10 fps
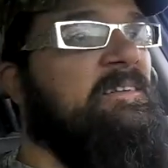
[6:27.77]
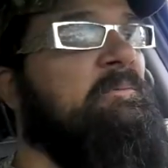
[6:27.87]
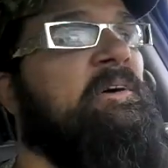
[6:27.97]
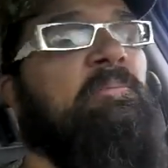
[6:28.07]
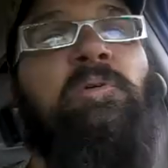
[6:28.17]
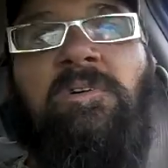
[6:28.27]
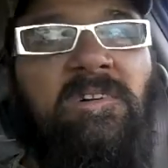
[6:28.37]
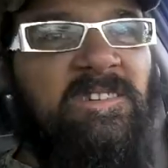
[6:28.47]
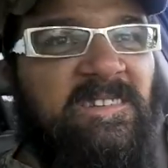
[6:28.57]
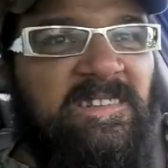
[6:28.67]
I'm gonna pull
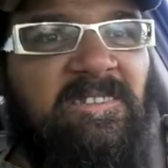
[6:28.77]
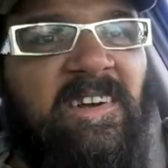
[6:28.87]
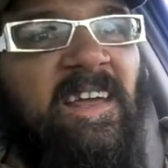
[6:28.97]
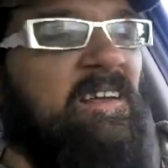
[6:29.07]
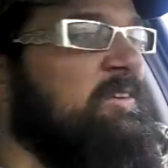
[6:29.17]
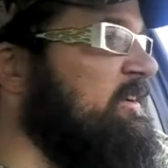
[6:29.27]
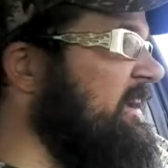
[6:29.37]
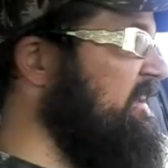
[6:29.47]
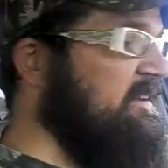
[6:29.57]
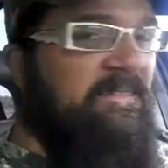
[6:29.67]
over and see if I can't look
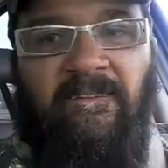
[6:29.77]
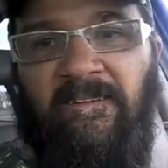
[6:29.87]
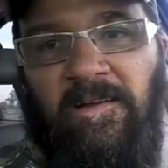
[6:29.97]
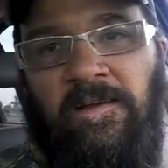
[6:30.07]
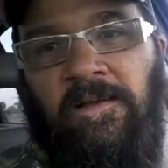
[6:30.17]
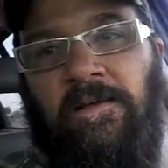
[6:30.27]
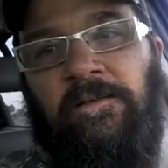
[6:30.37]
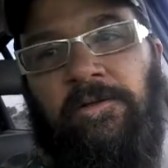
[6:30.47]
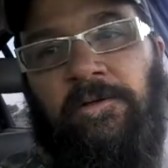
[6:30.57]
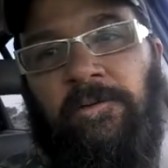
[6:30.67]
at
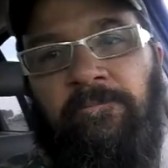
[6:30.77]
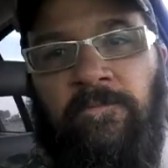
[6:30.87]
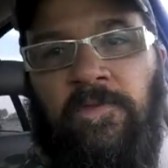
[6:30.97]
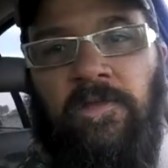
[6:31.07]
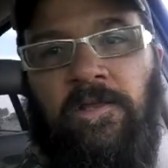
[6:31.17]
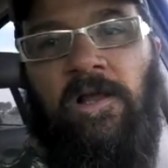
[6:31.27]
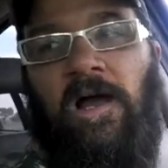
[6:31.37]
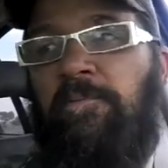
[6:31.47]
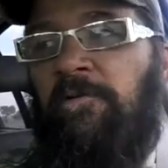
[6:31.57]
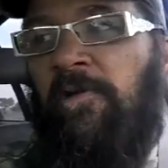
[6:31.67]
it. So,
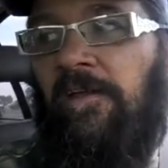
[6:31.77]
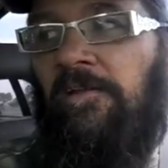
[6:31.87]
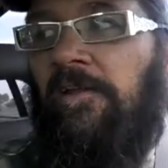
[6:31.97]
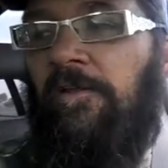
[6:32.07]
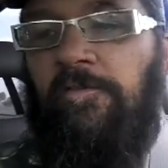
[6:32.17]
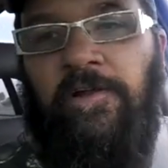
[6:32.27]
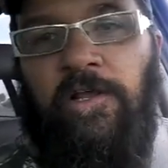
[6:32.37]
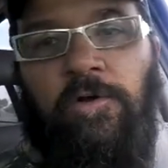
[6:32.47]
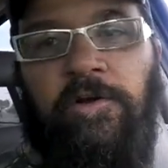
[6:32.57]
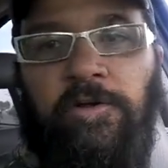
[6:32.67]
I'll be making another
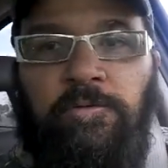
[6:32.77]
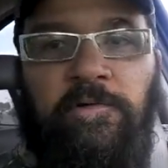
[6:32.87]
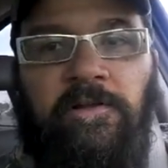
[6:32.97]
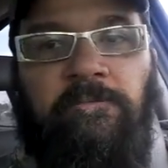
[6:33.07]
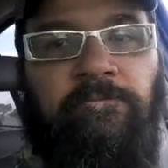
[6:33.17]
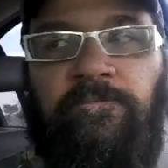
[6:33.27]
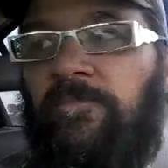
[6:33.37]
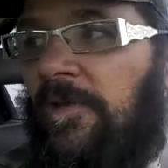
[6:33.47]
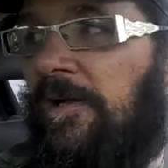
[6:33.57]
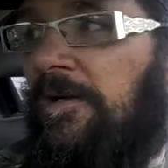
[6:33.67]
video here in a
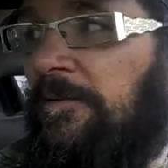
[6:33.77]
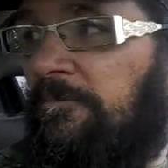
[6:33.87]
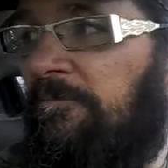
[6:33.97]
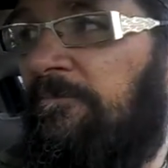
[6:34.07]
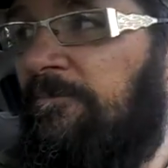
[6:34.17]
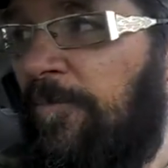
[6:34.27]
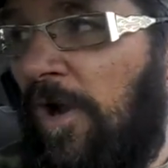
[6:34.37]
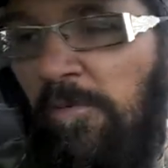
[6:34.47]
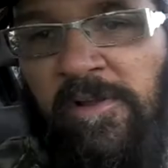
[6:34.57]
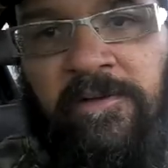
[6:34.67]
minute, um,
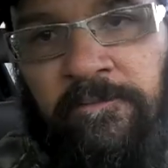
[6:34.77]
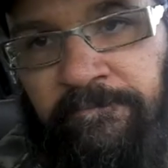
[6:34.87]
probably.